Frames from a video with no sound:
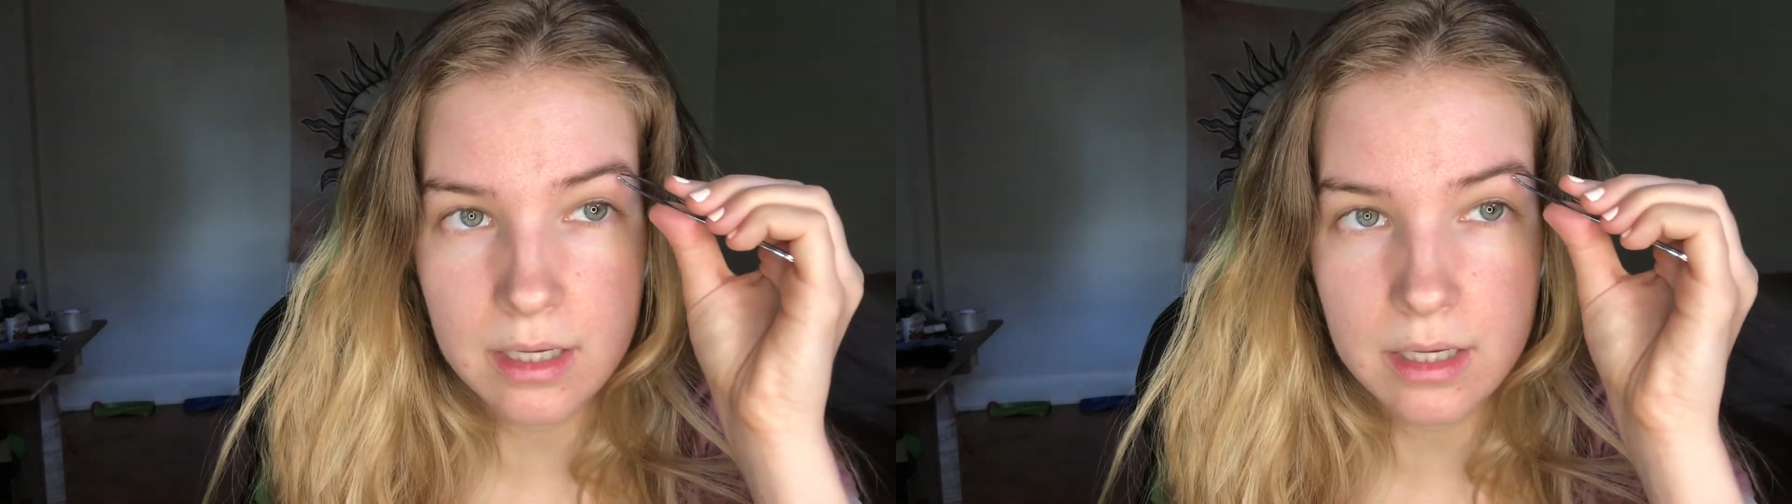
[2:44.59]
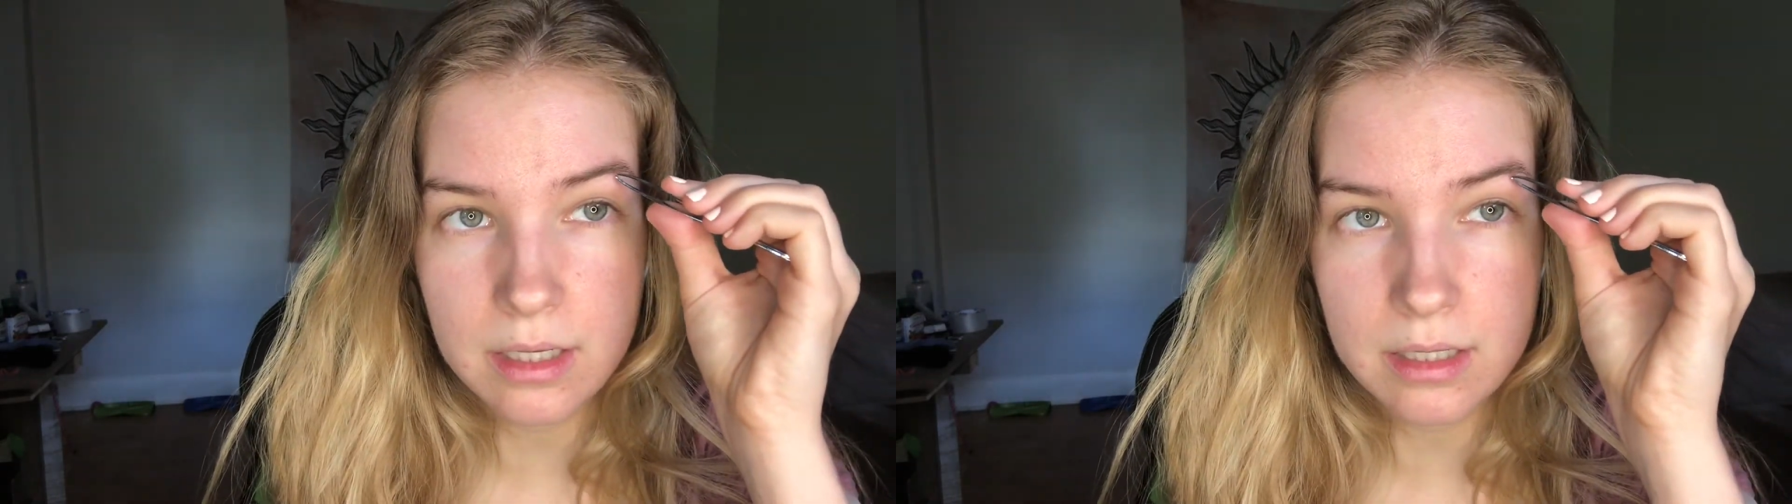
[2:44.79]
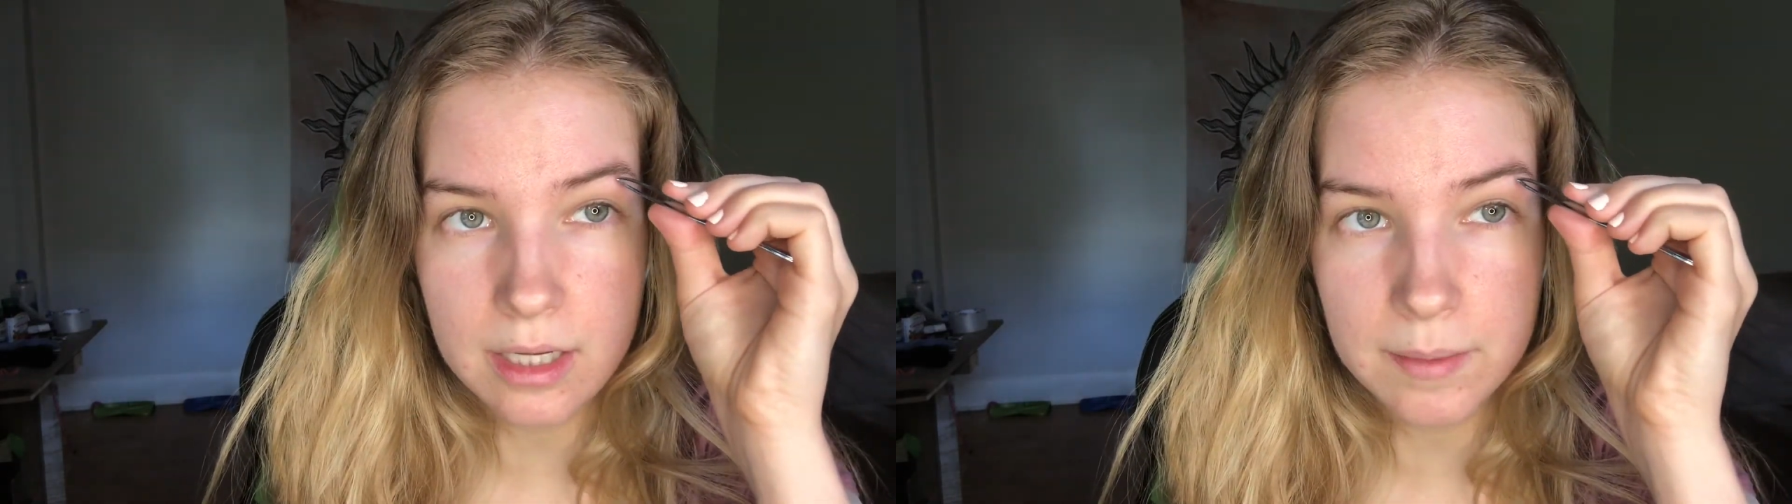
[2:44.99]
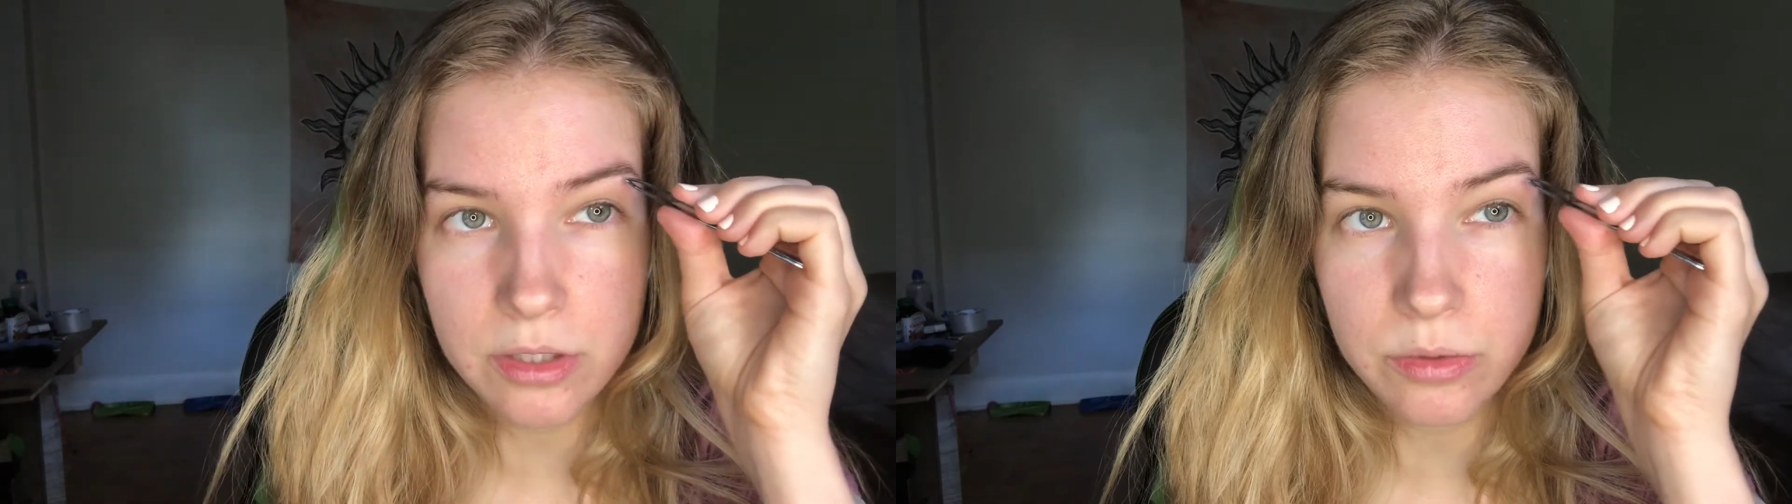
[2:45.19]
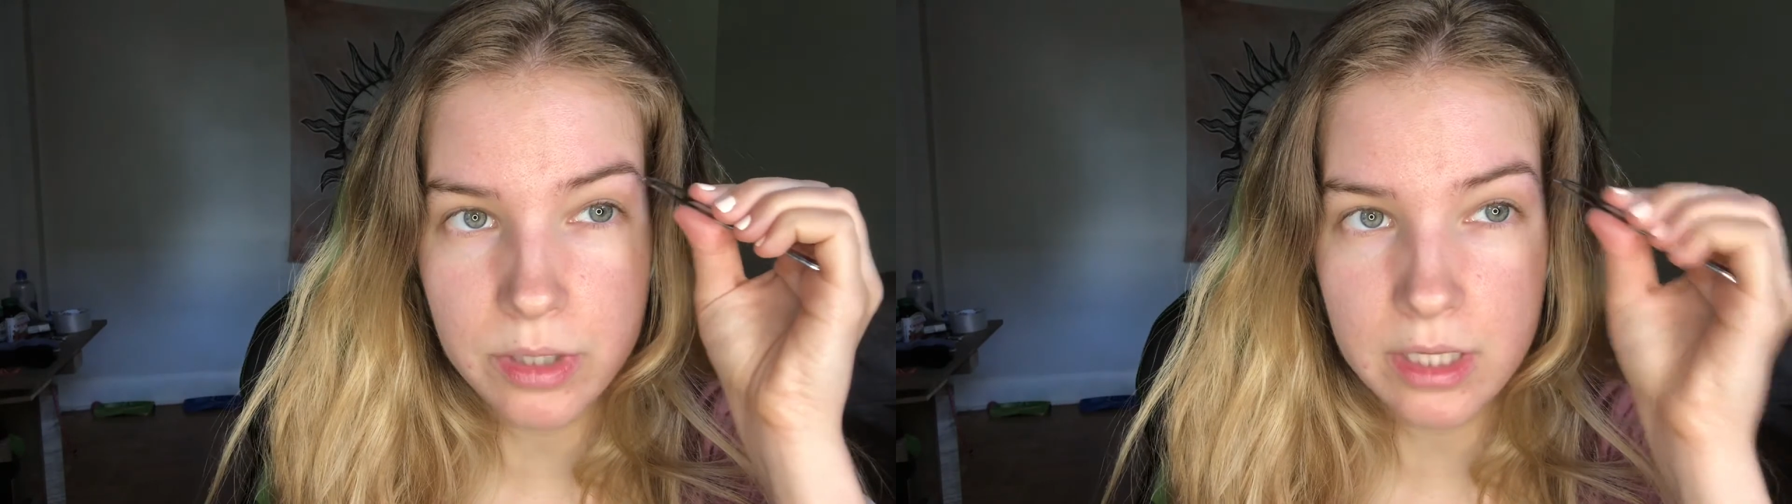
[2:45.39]
anytime I
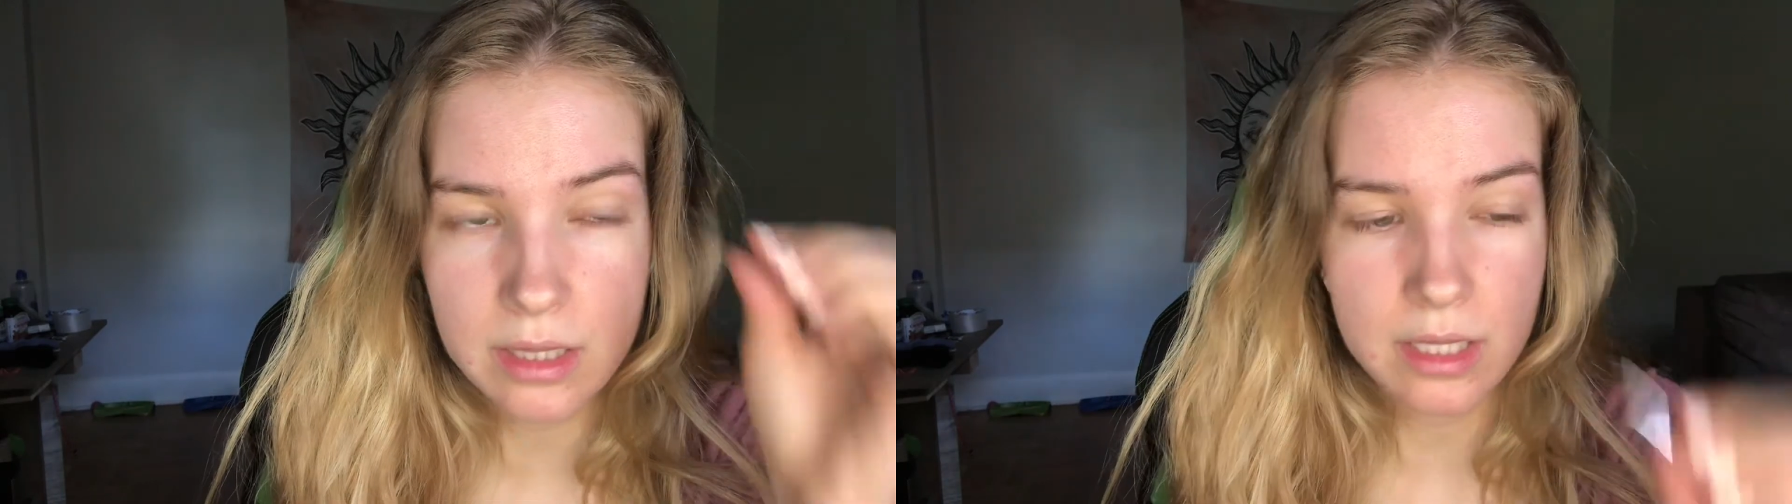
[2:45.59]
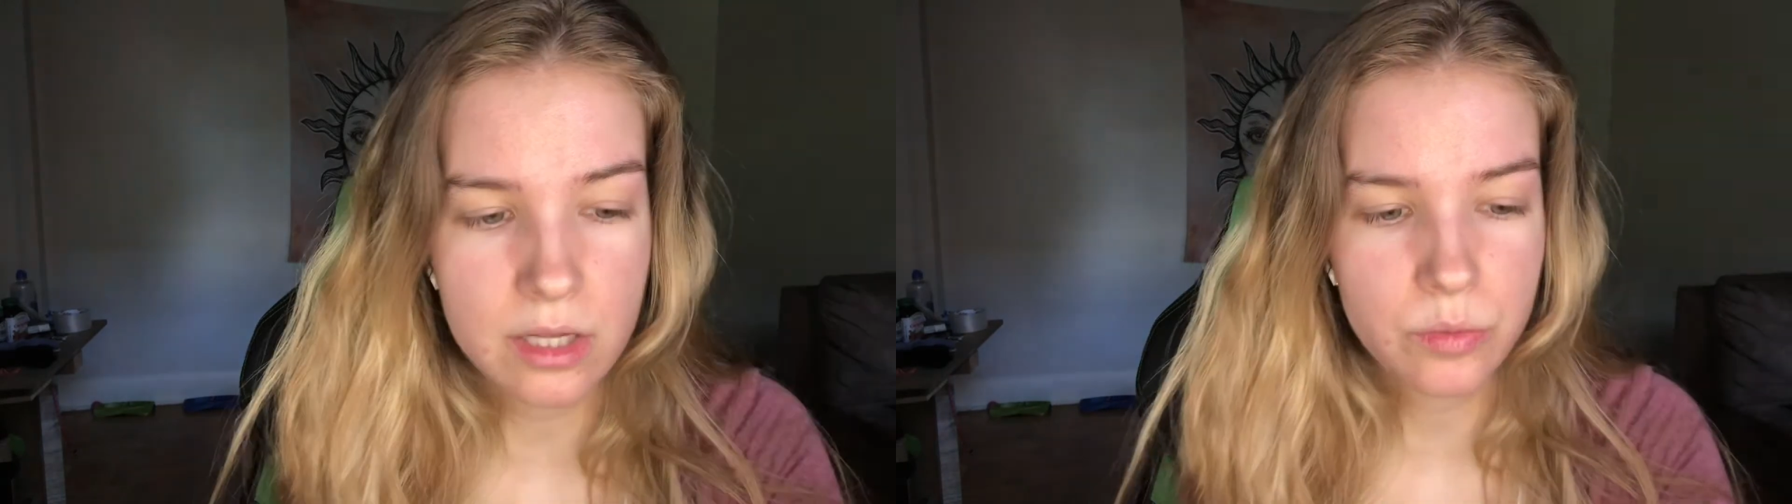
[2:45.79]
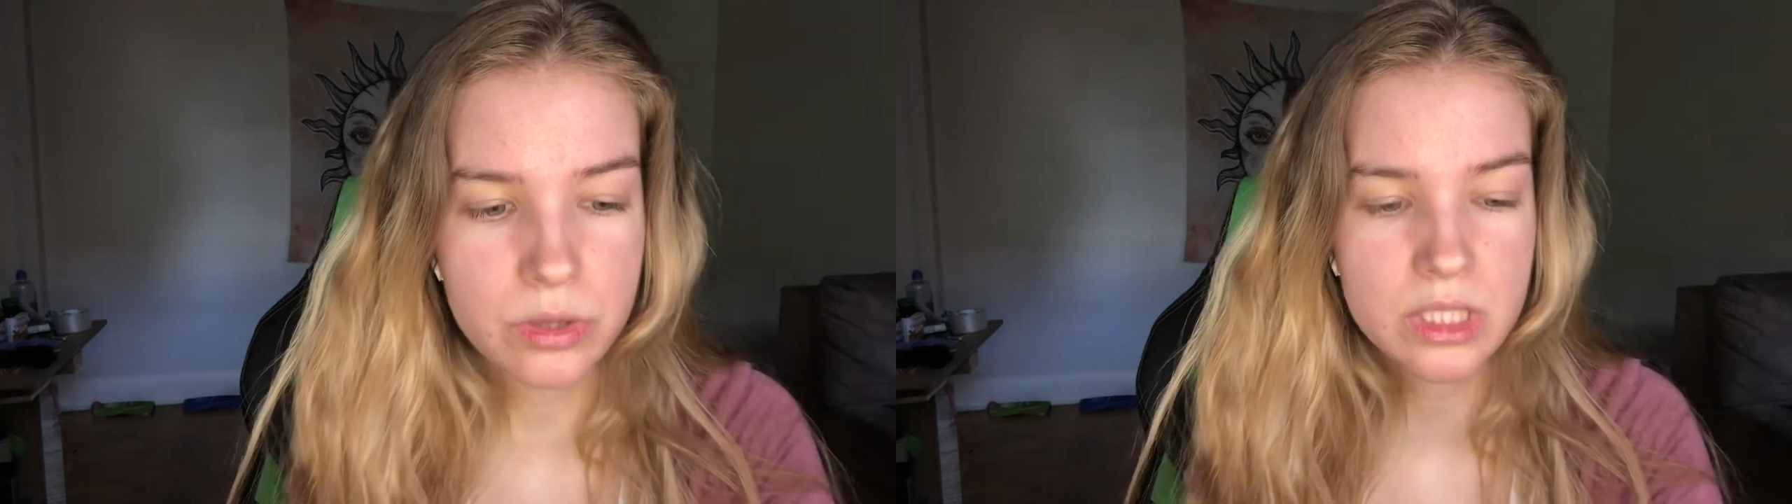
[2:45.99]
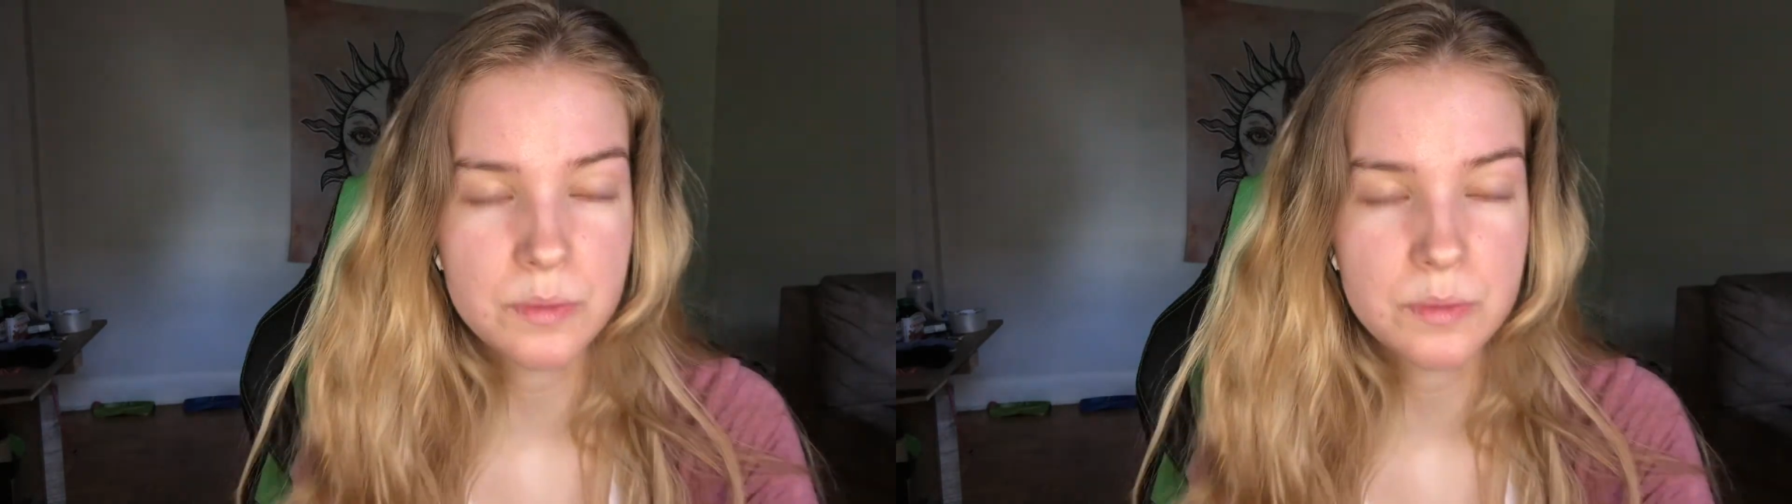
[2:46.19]
do anything with this